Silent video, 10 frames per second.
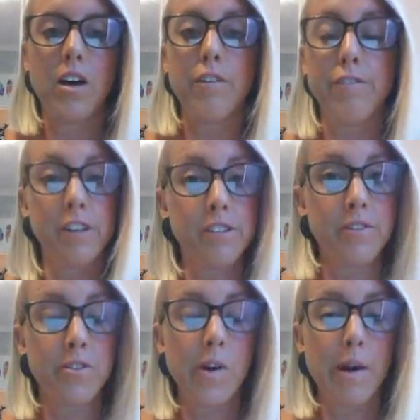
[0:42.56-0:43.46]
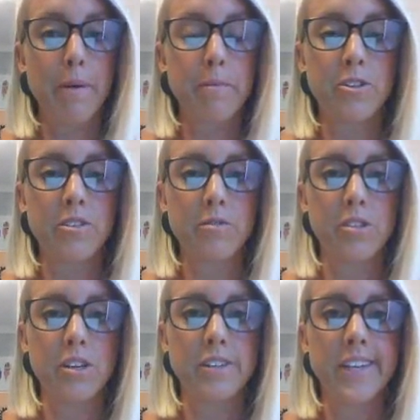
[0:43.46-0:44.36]
Oh, first of all, I probably should
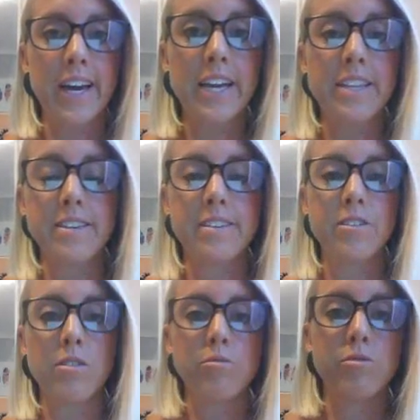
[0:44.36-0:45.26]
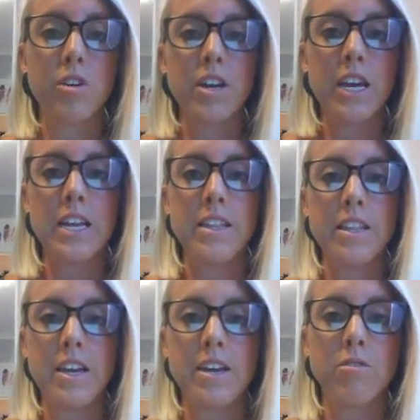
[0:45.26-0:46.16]
also say this is also in
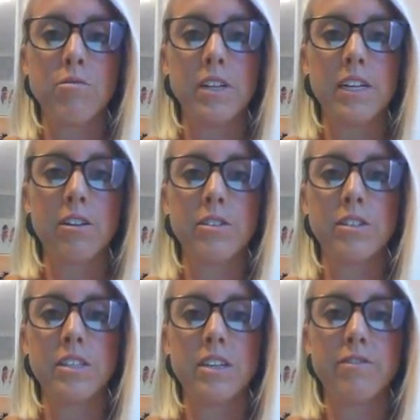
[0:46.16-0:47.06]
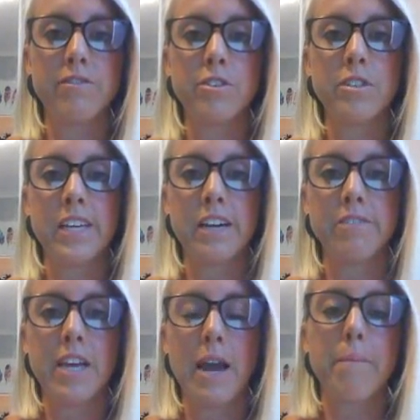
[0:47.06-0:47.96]
the all-inclusive food
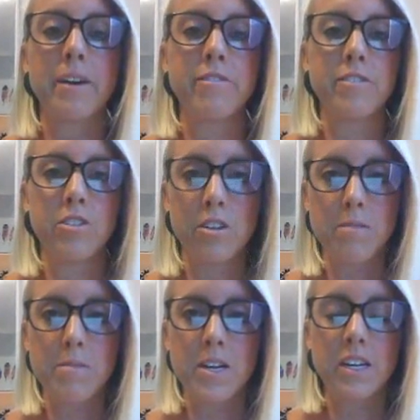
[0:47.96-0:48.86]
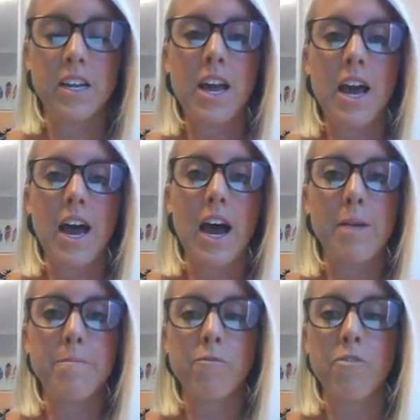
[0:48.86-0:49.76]
safety at breakfast document,
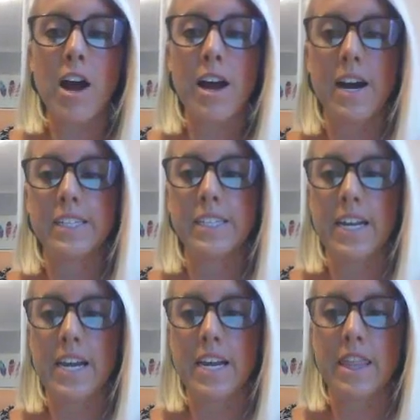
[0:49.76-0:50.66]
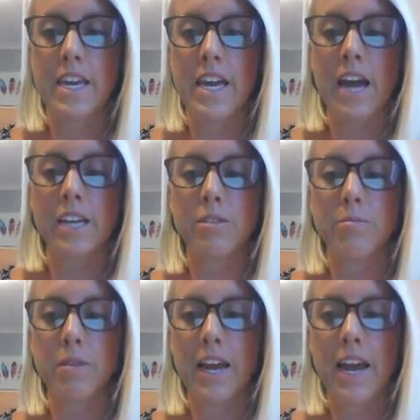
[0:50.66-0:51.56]
right underneath the
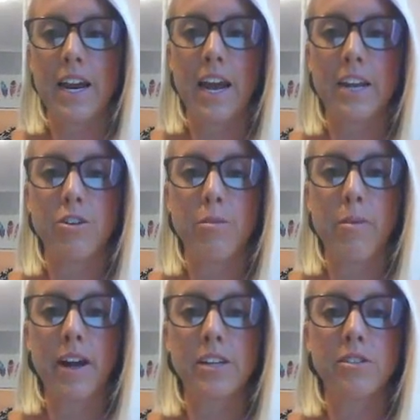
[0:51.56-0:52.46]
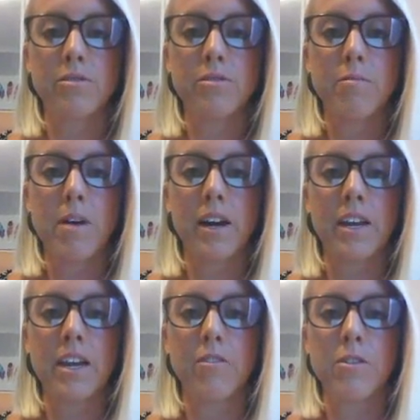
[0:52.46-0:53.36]
action plan and your practical
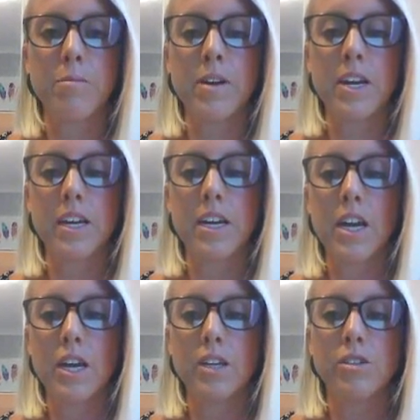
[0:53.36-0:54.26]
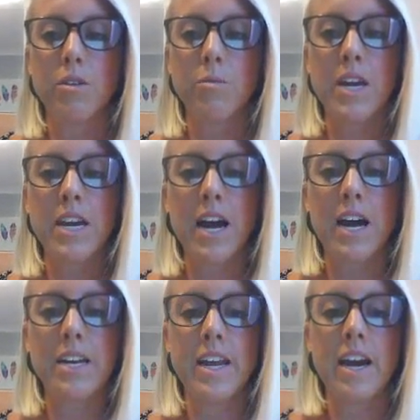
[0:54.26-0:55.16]
marking rubric. So we
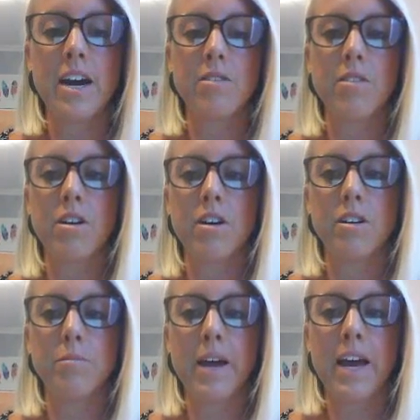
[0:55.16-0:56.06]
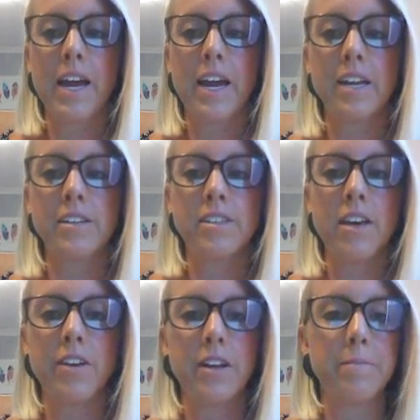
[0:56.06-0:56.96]
are now on page
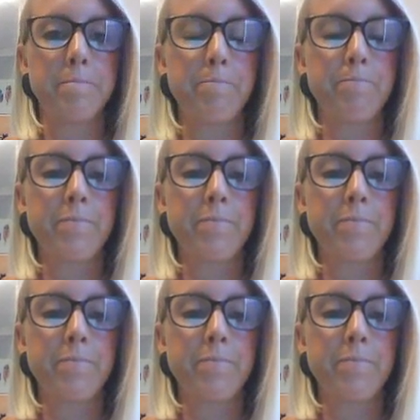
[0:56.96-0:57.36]
7.